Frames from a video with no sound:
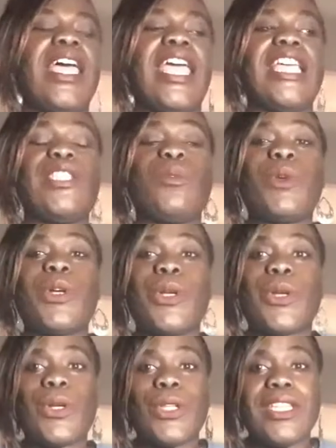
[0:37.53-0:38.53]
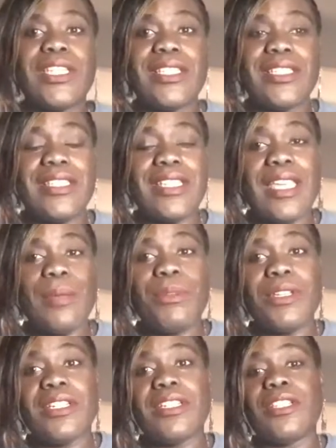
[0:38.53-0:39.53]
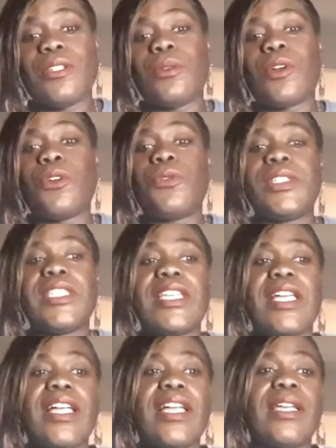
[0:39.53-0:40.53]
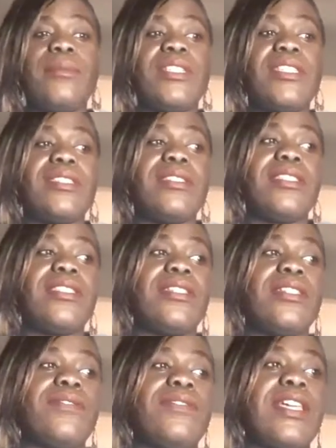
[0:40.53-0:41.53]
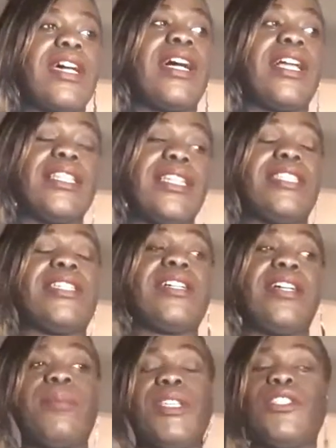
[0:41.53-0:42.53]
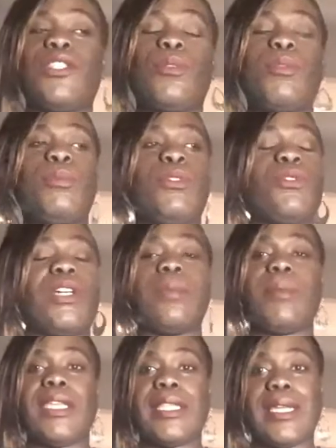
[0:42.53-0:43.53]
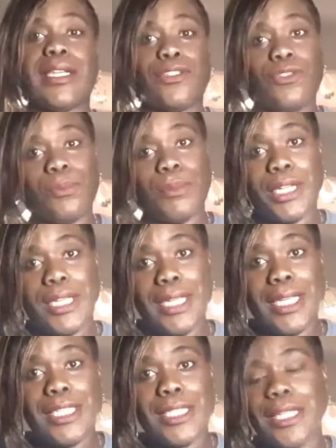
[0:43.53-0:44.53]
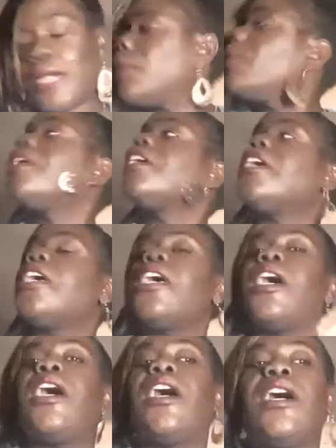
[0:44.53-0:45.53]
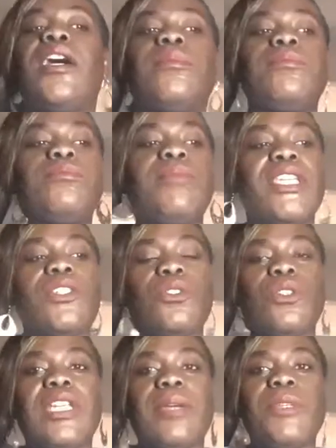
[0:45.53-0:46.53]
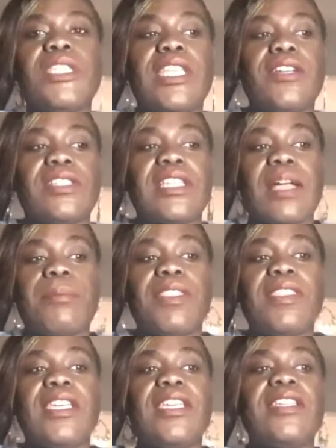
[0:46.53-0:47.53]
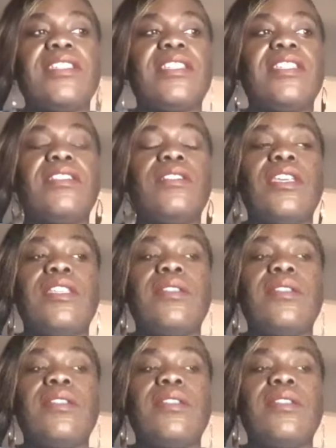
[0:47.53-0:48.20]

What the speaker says: I had to work earlier today, put in a little overtime. This season of the holidays are coming, so people trying to make that extra money. So make sure that we stay on top of things. And